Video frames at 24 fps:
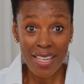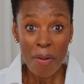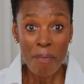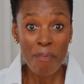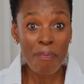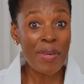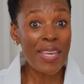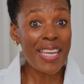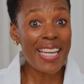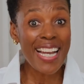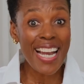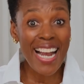
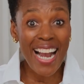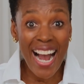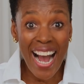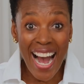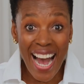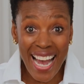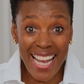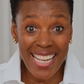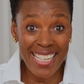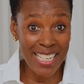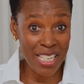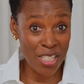Being
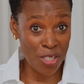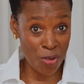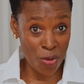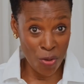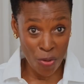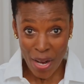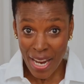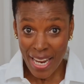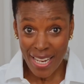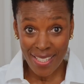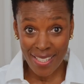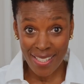kind is
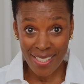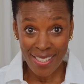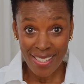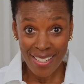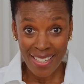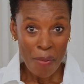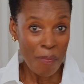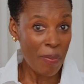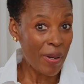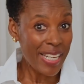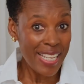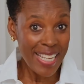great.
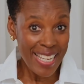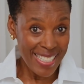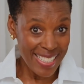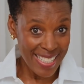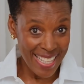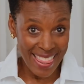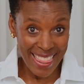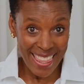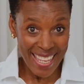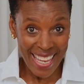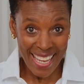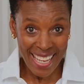But here's the
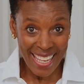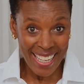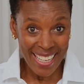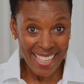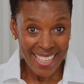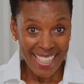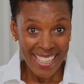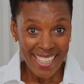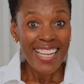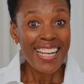thing.